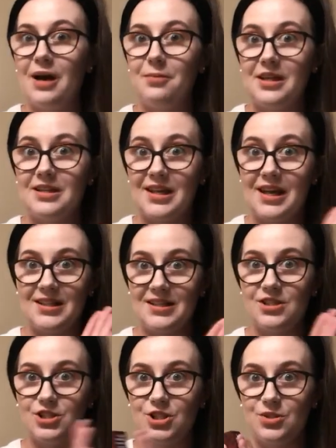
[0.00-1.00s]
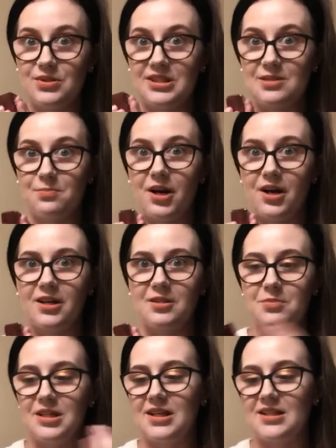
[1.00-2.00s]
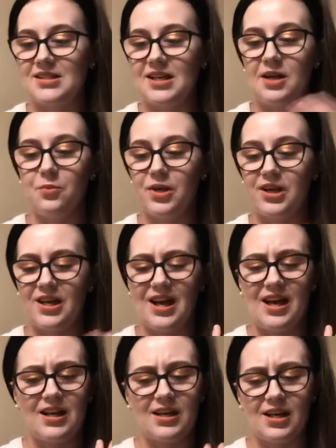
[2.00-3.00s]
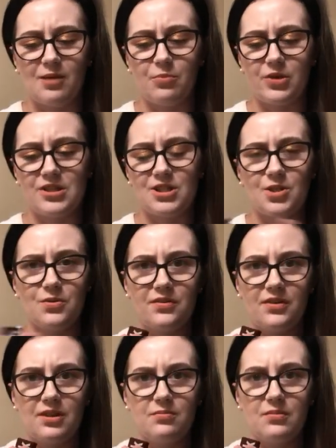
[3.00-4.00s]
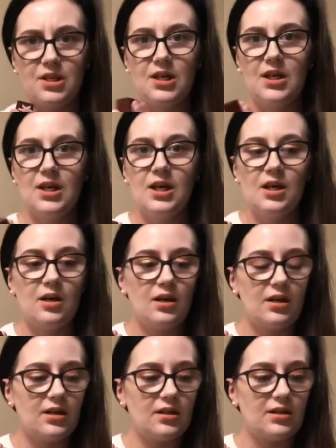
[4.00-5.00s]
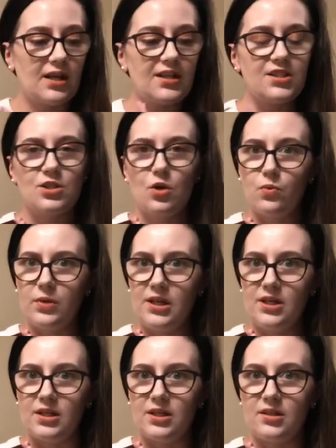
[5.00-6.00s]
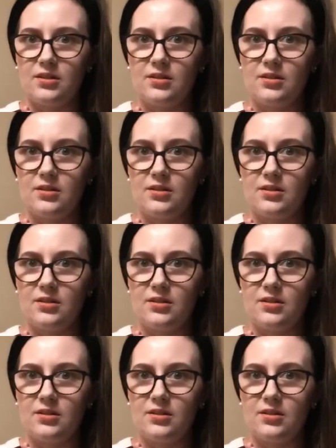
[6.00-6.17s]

happy that I didn't choose this product, because then I would have ended up with two of them. That is so weird.